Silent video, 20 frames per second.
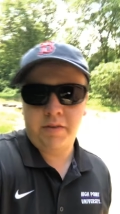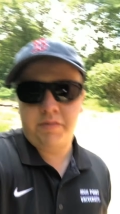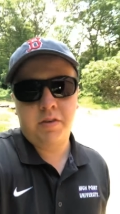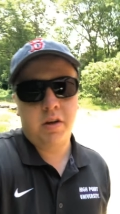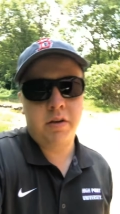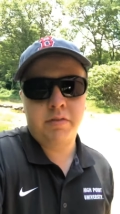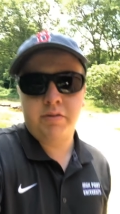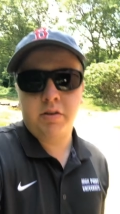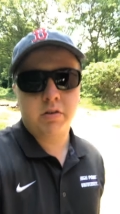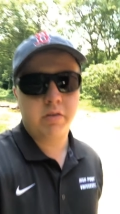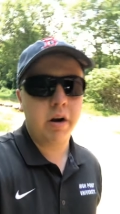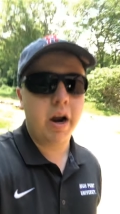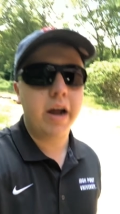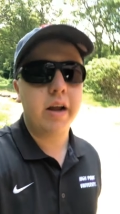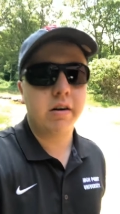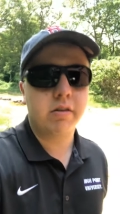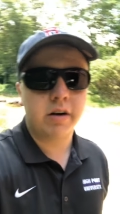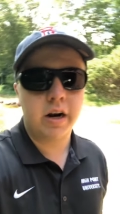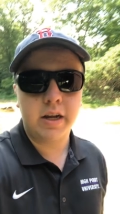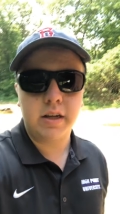feel I feel great,
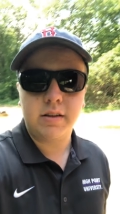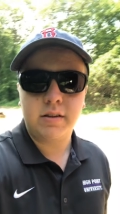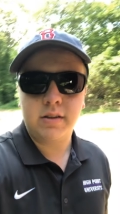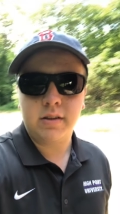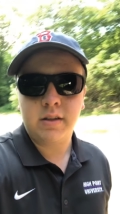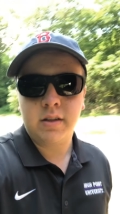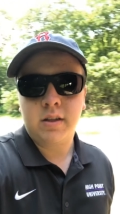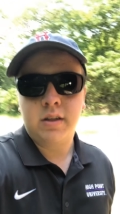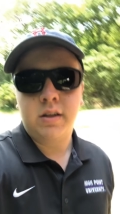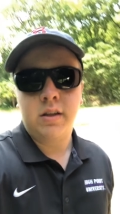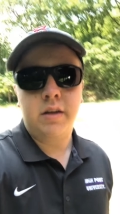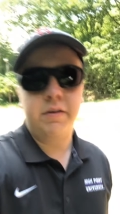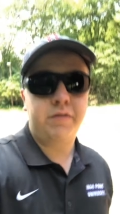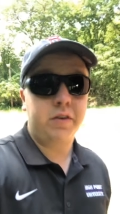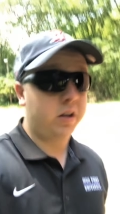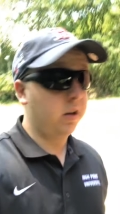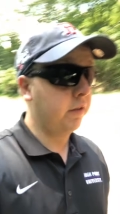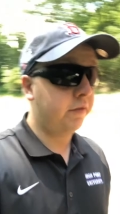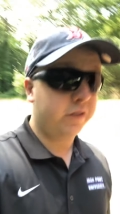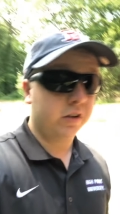right? It,
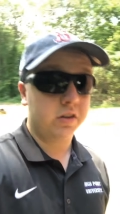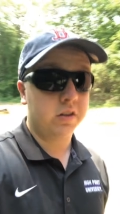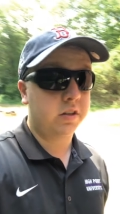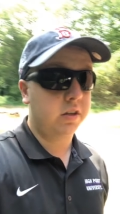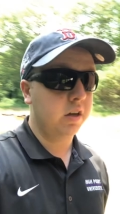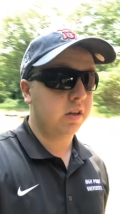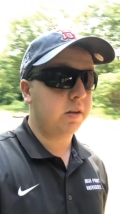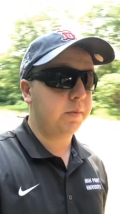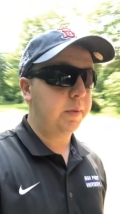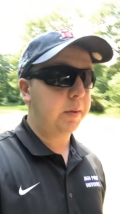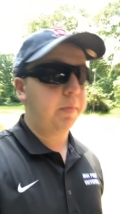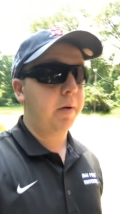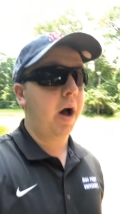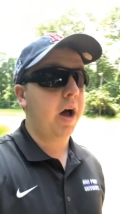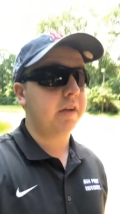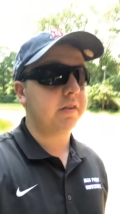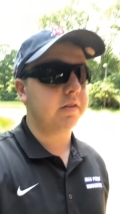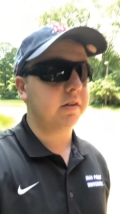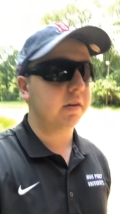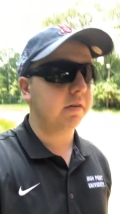it feels good to be
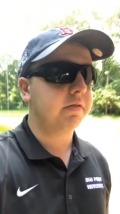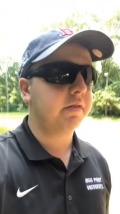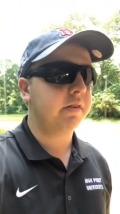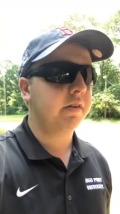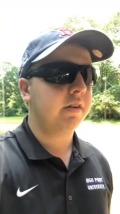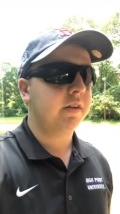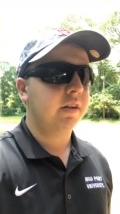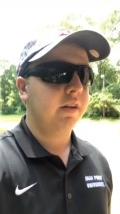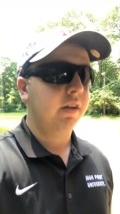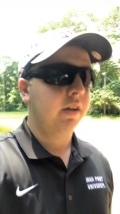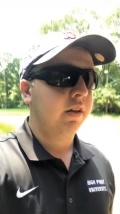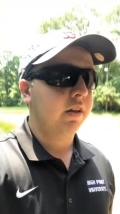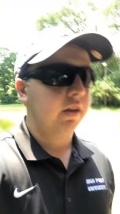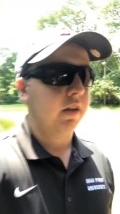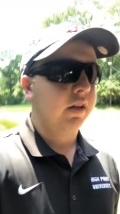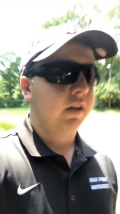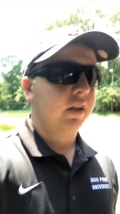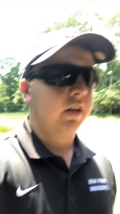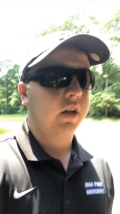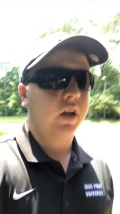positive.
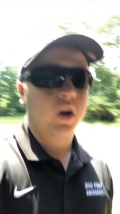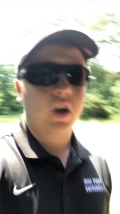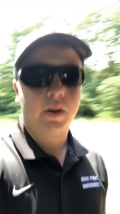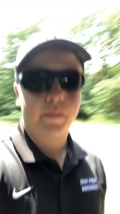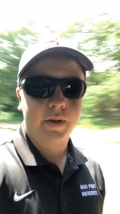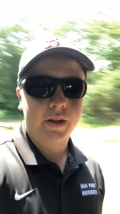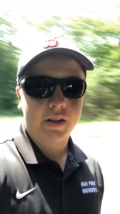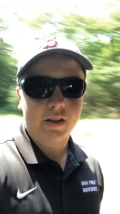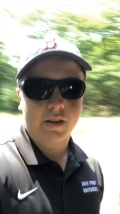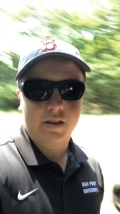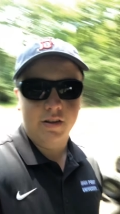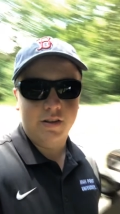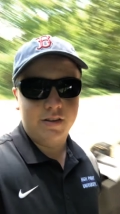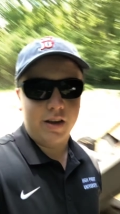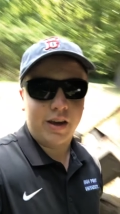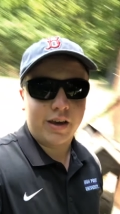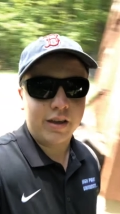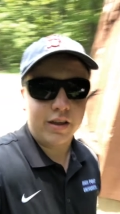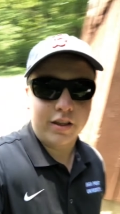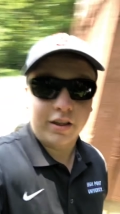You know what I mean? Because
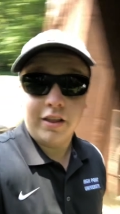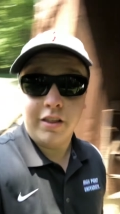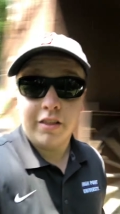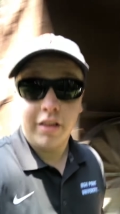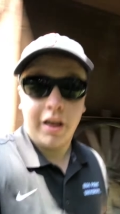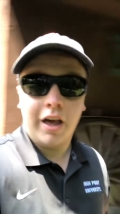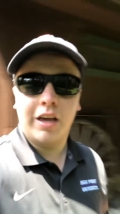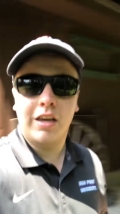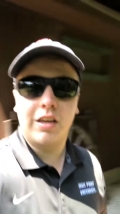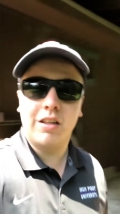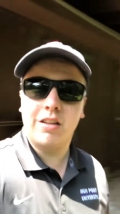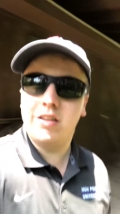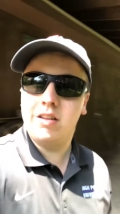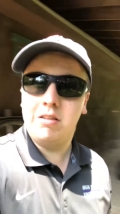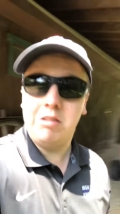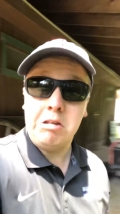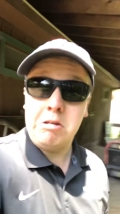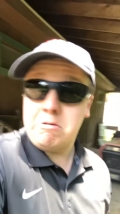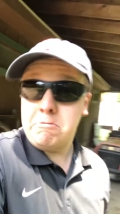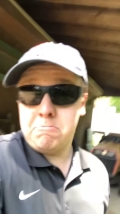I I can,
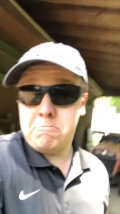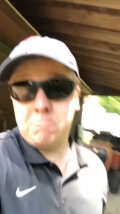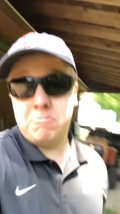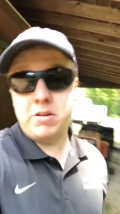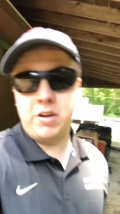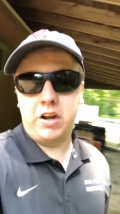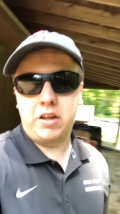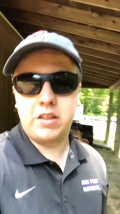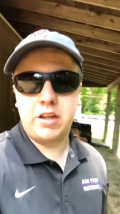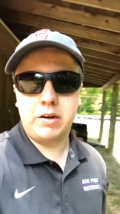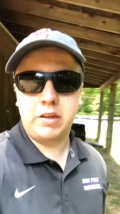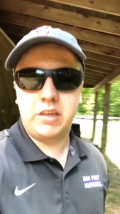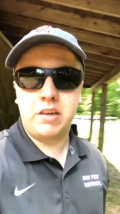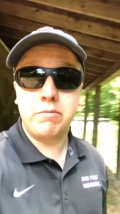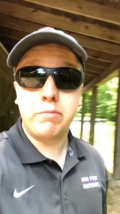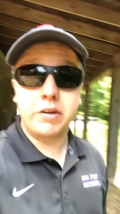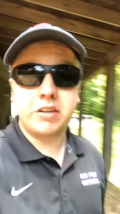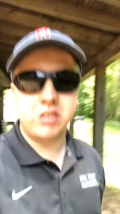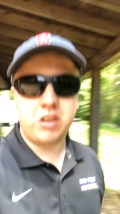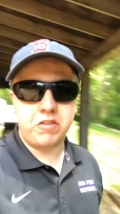you know, then give
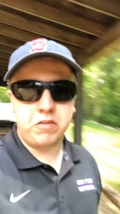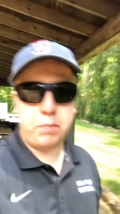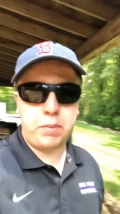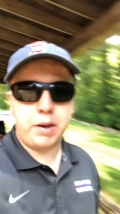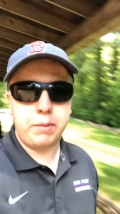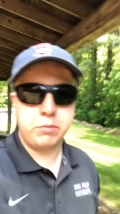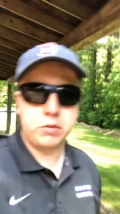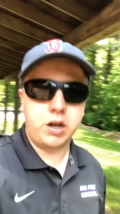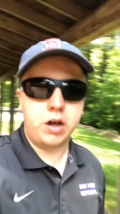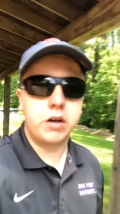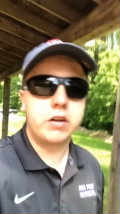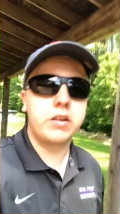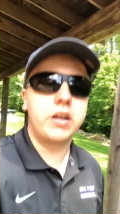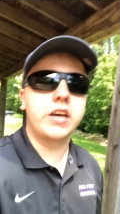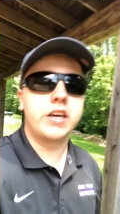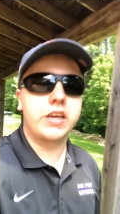myself a pep talk like,